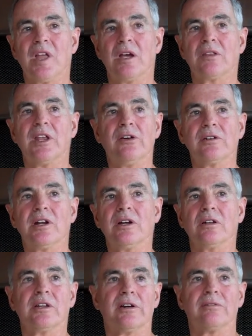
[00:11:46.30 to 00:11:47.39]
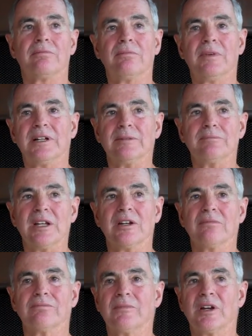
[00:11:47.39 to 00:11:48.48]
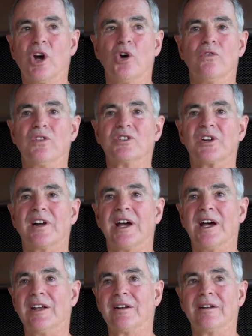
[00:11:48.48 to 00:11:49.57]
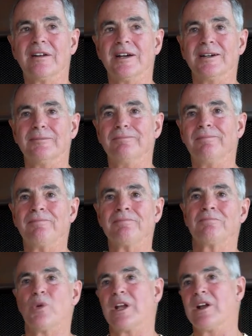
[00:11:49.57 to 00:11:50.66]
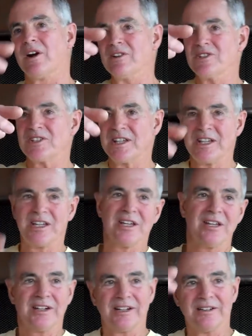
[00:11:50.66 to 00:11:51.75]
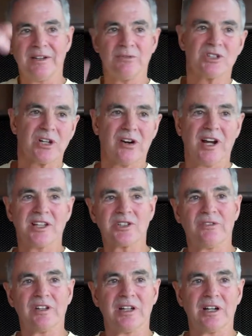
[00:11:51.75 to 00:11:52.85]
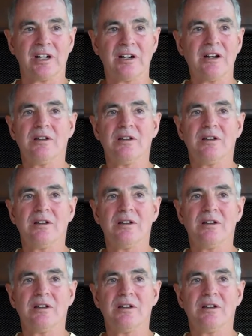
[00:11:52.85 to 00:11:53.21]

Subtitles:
No, I mean, Gove was around, Woody Garnsey, you know, he was across over there.